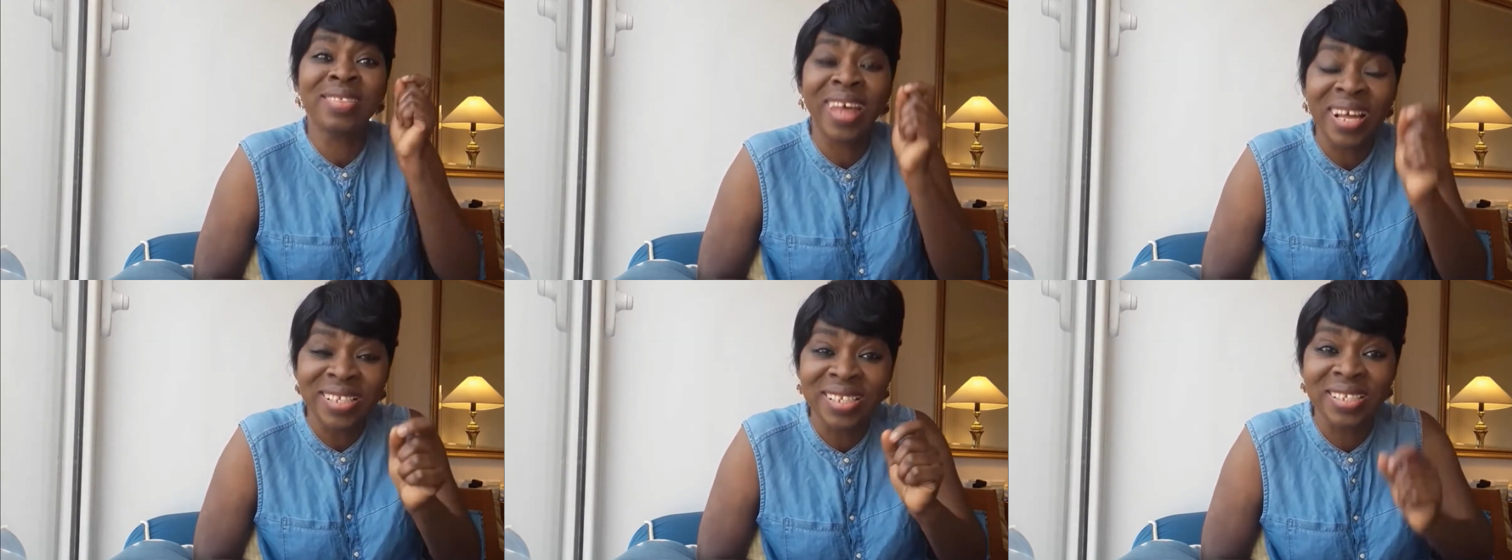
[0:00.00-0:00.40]

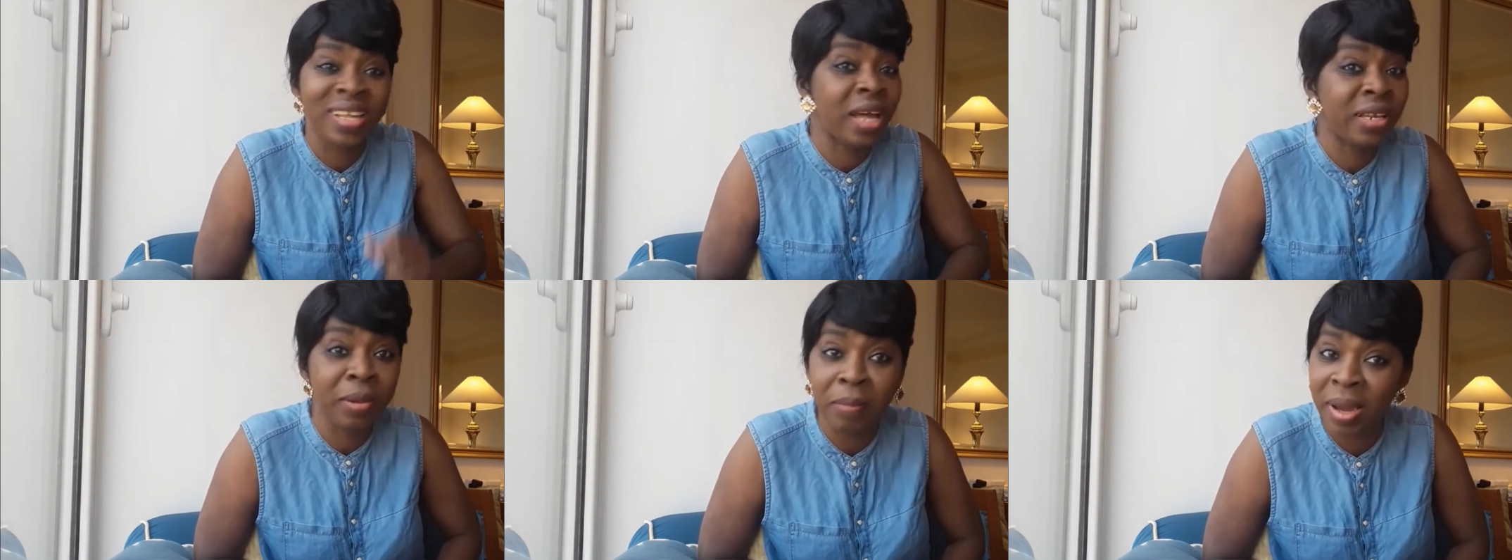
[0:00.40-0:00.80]
That is
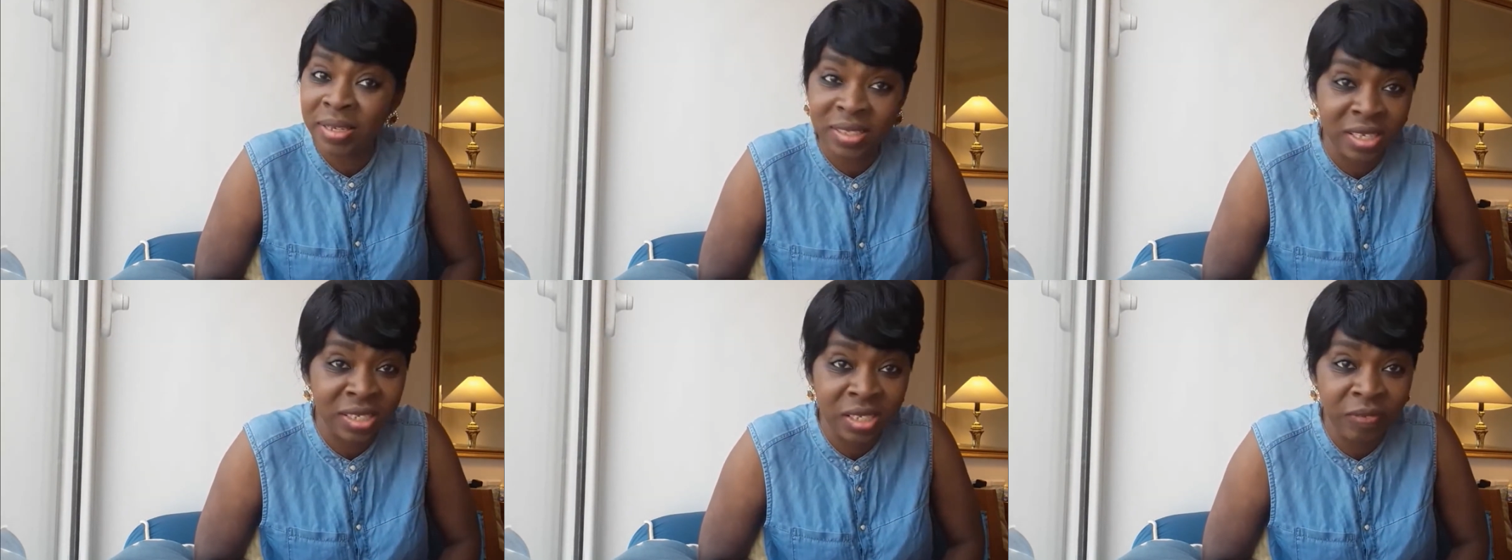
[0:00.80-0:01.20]
an
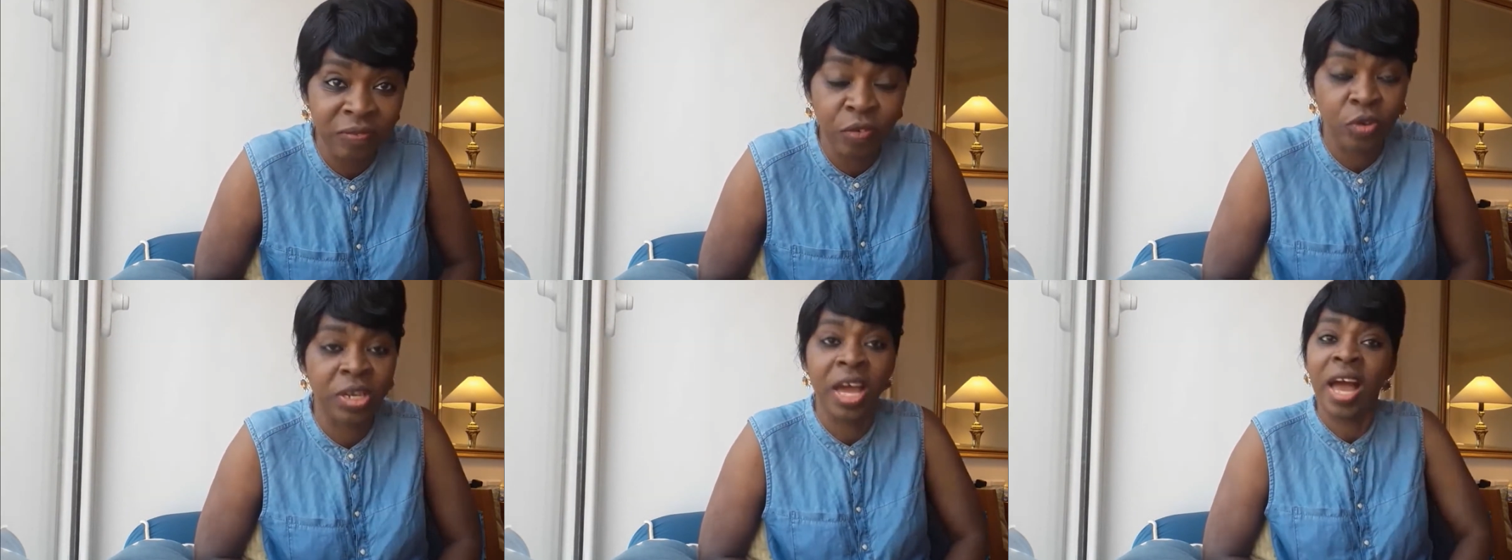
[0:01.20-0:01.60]
emergency
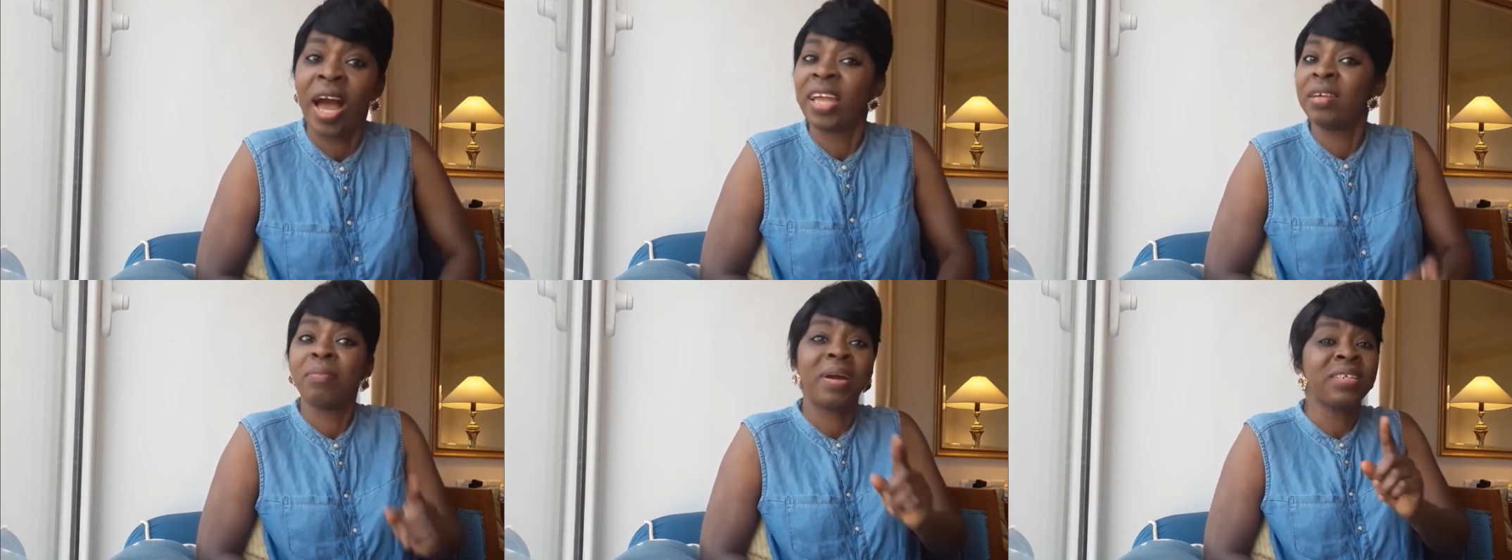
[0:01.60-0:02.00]
fund.
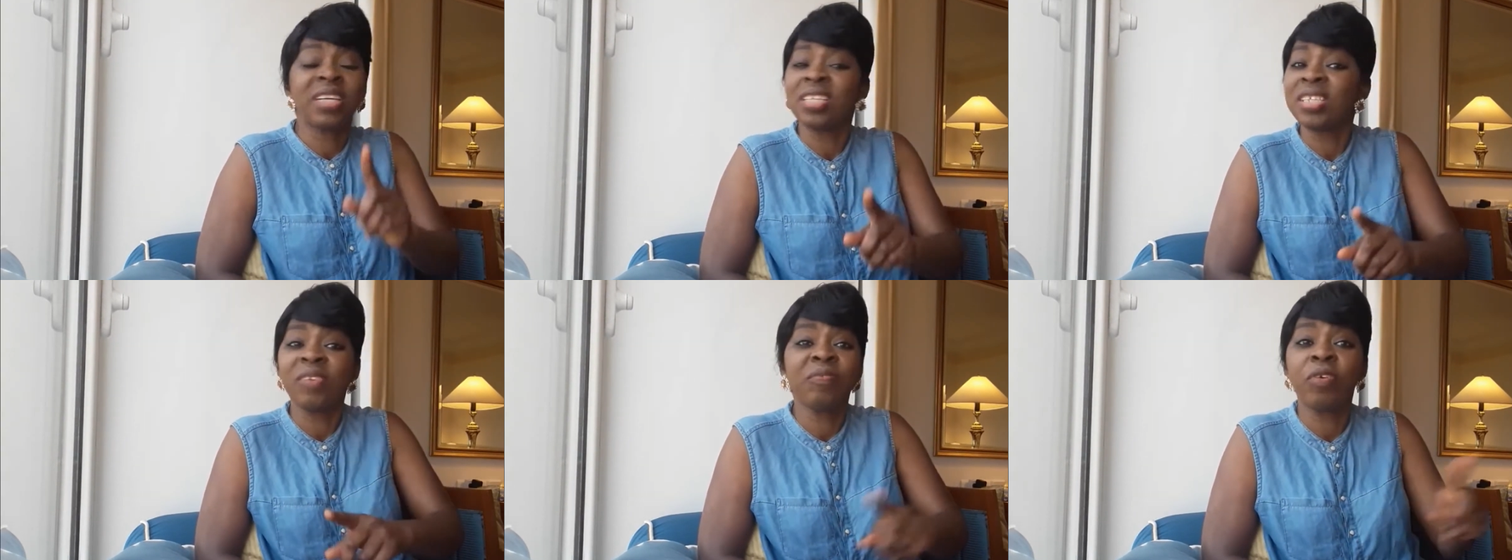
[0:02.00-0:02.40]
An
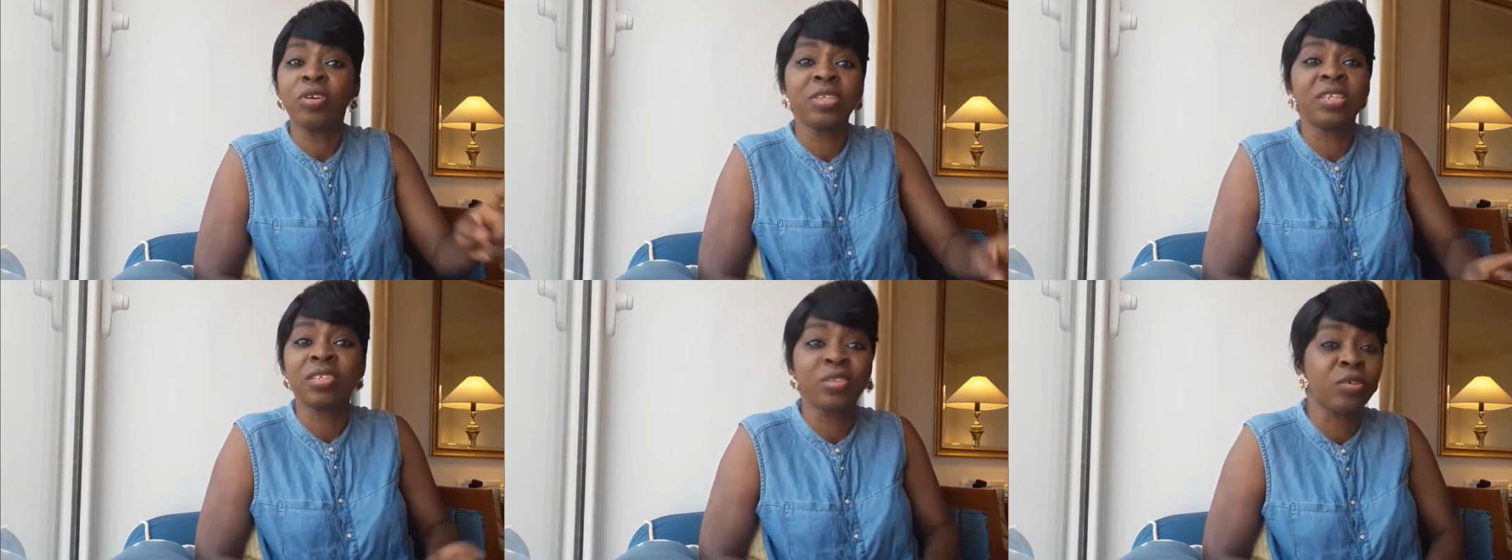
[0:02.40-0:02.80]
emergency
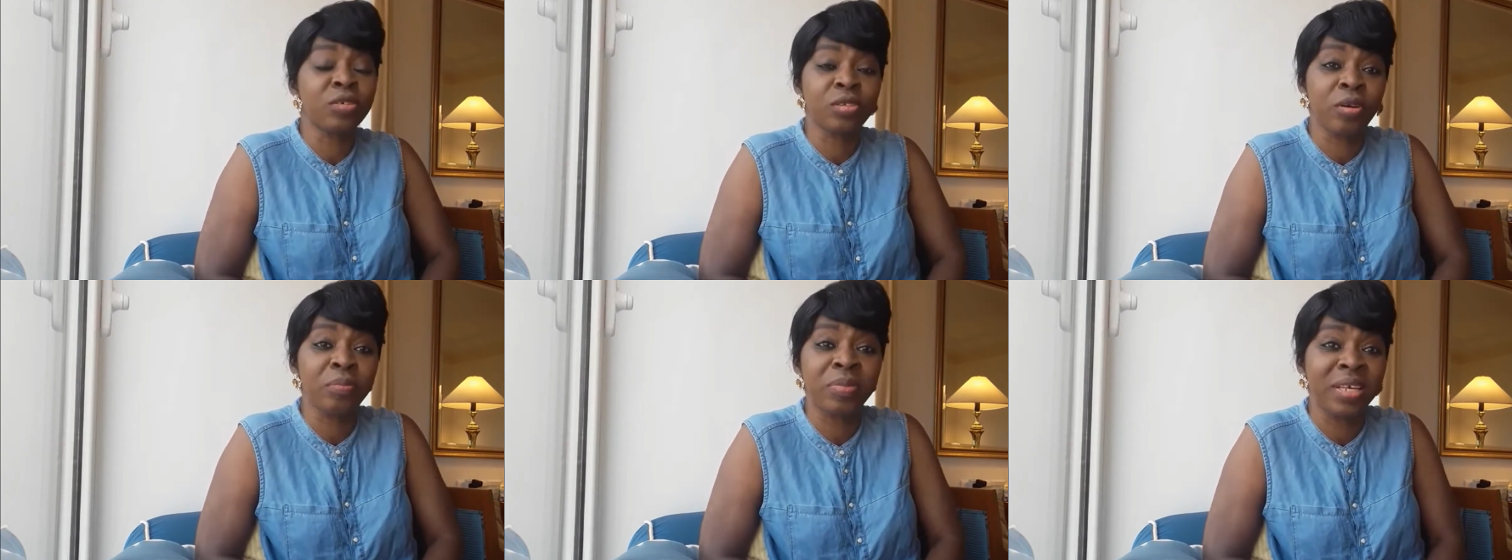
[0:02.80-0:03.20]
fund is not
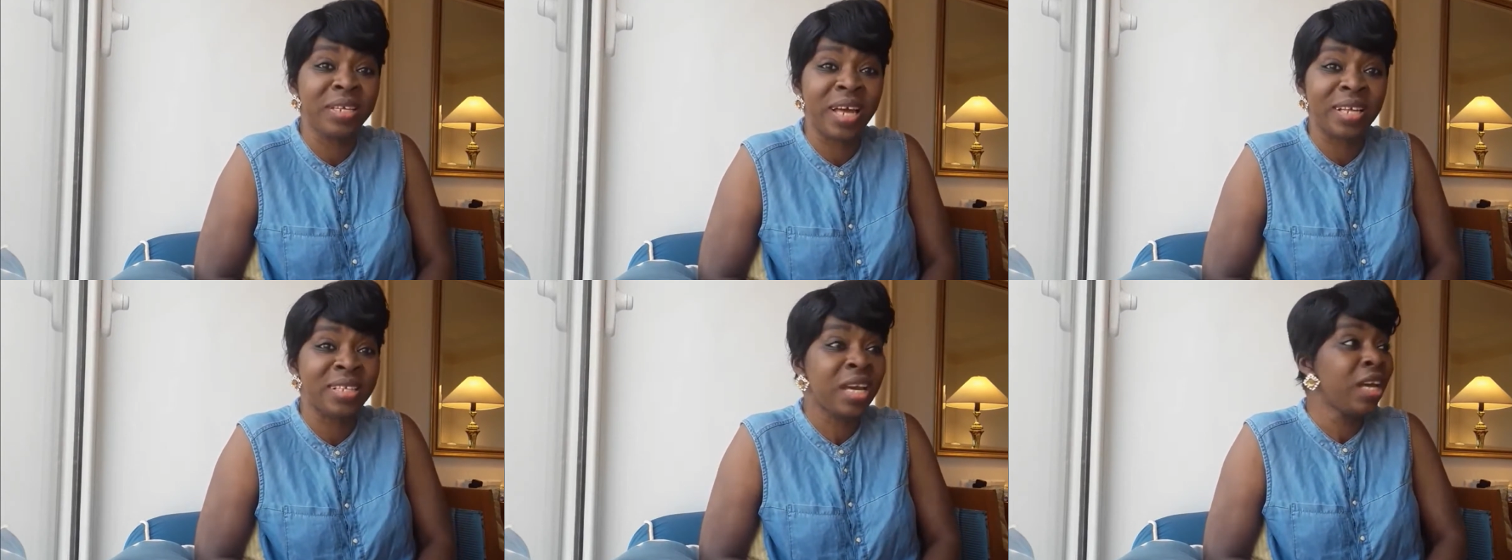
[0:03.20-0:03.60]
something
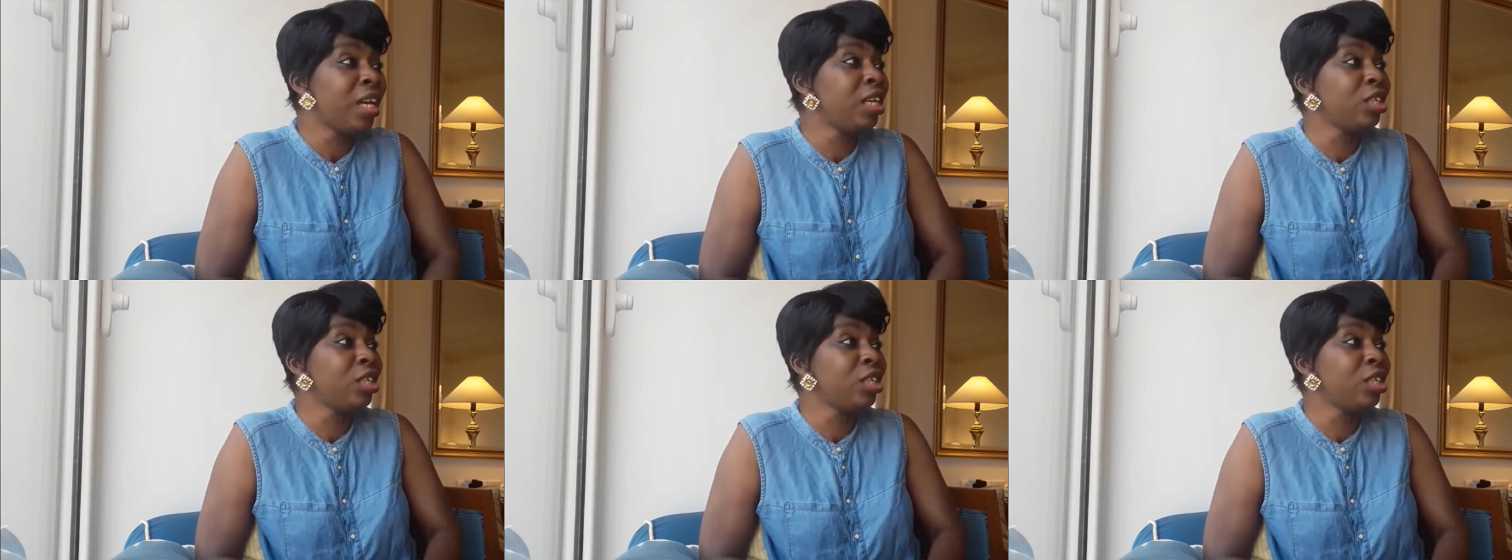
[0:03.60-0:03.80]
that